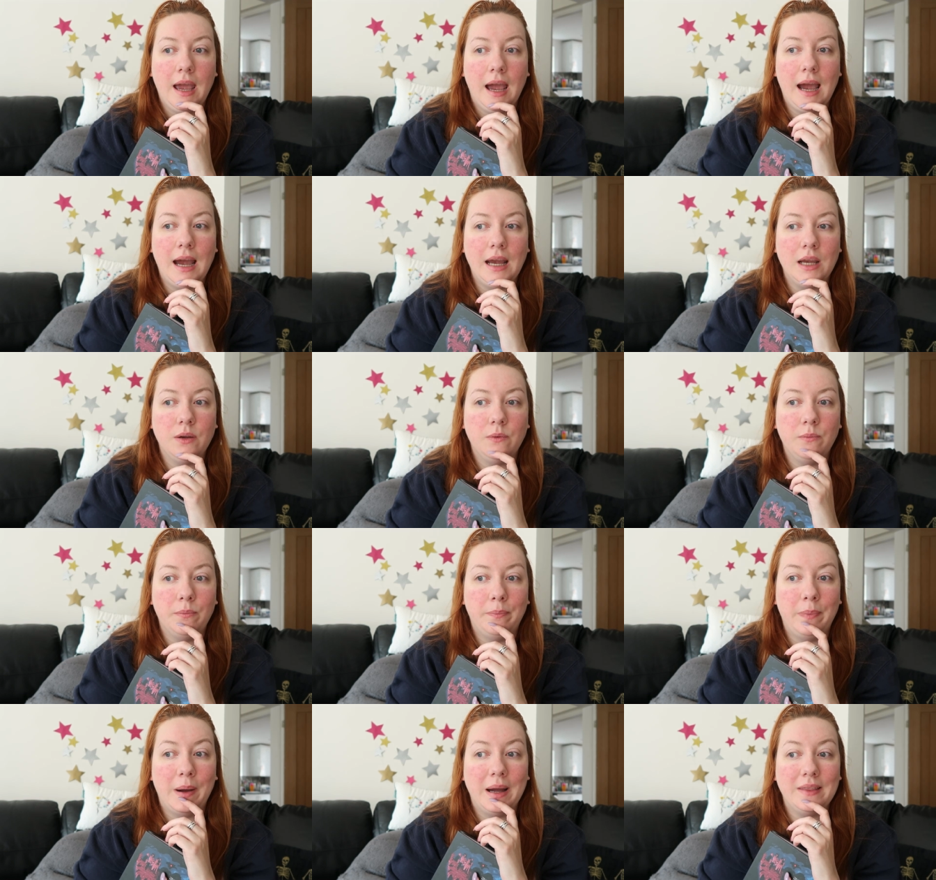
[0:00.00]

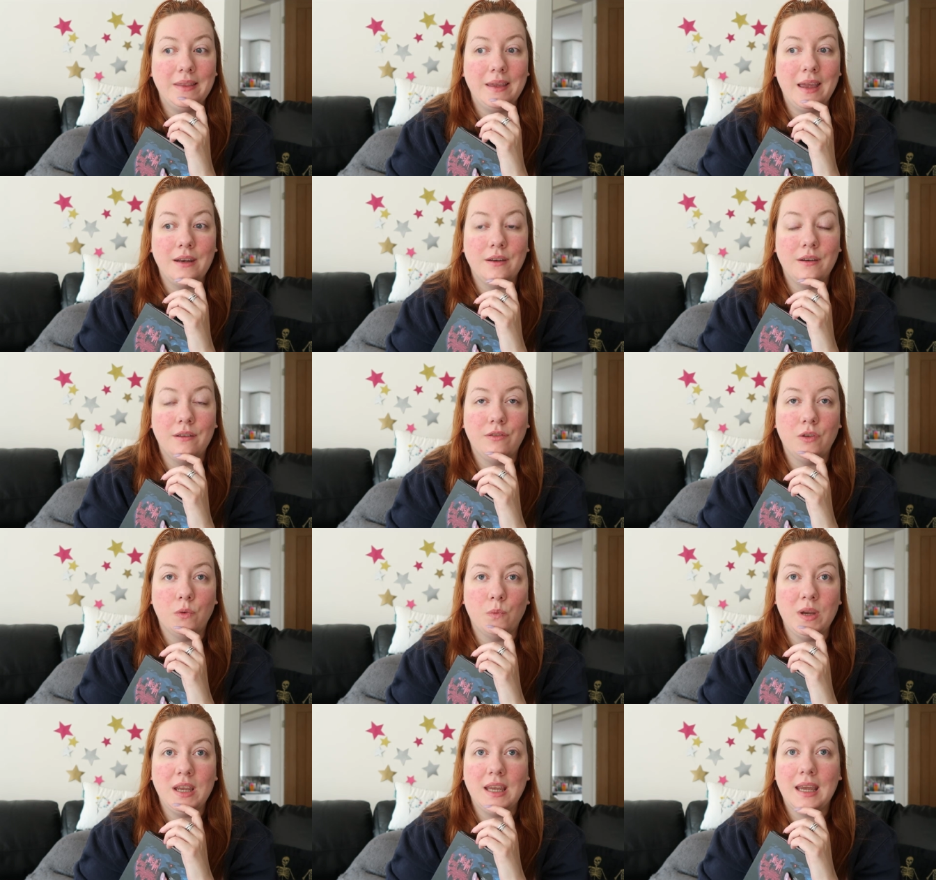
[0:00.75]
I, by the end of
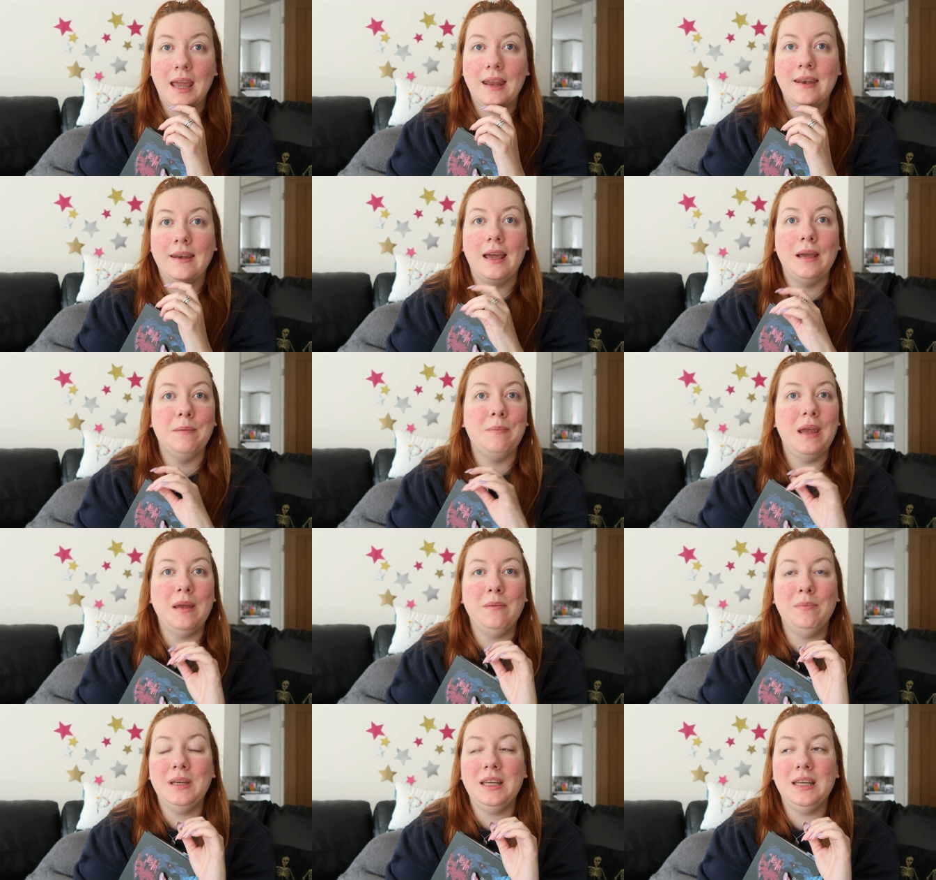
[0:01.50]
the weekend, I
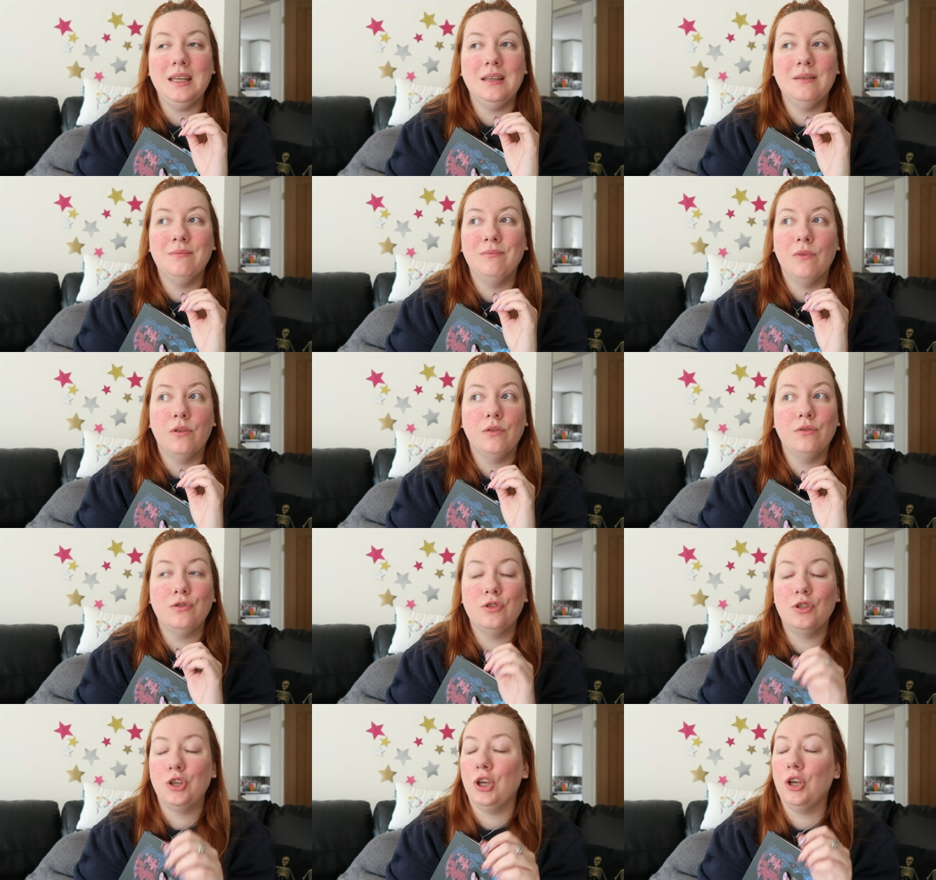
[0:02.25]
may be
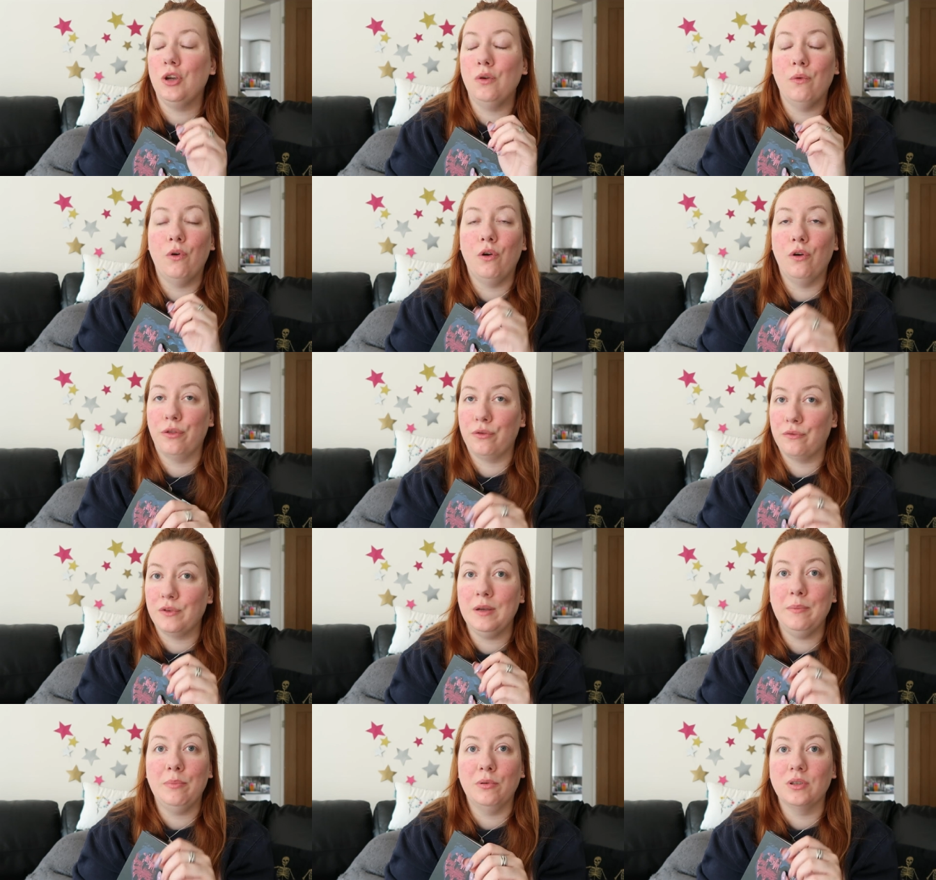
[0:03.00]
two or
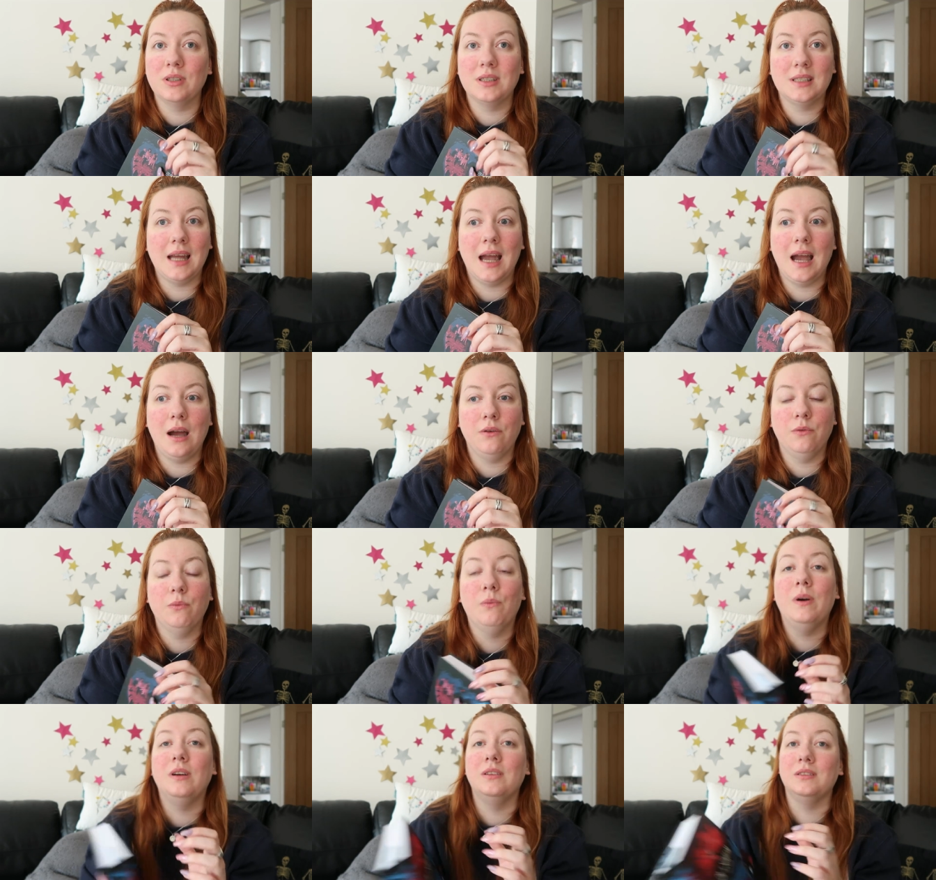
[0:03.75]
three books
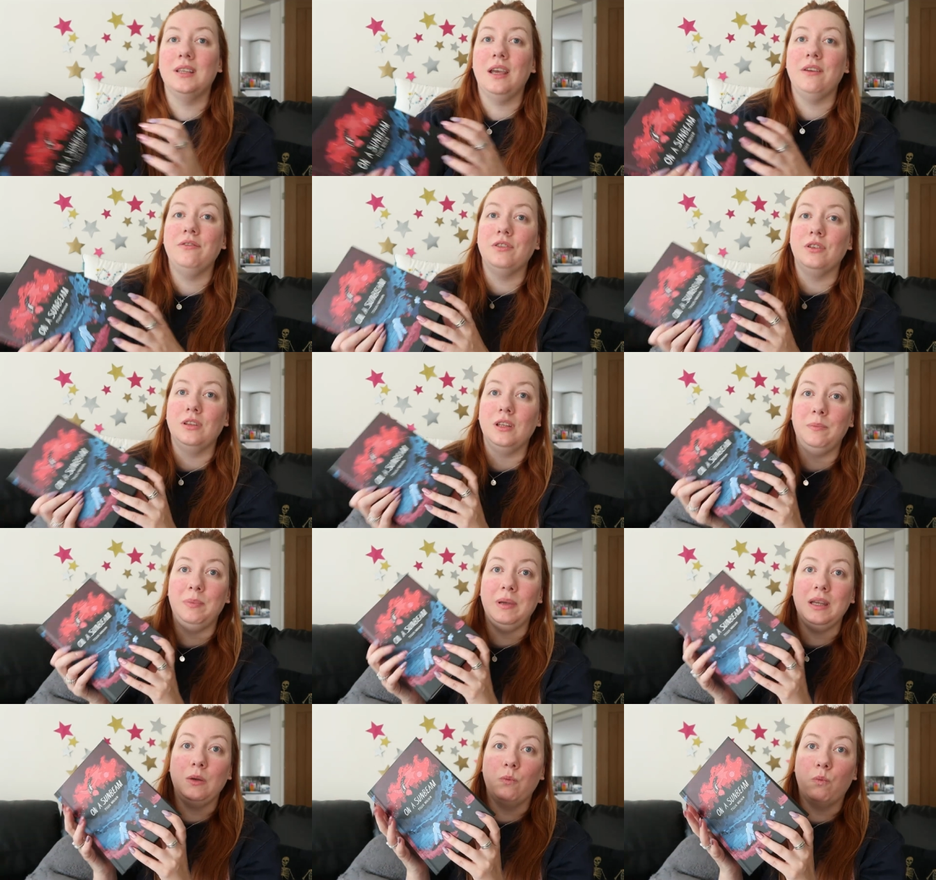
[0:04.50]
down. Well, definitely
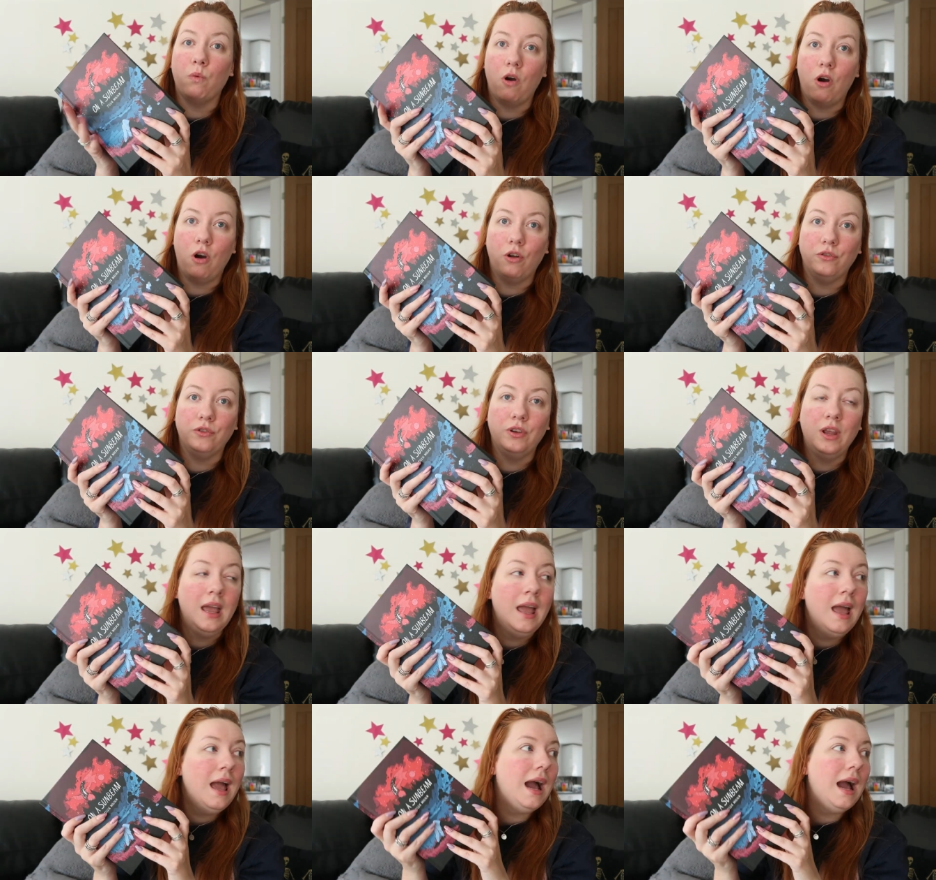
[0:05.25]
be one.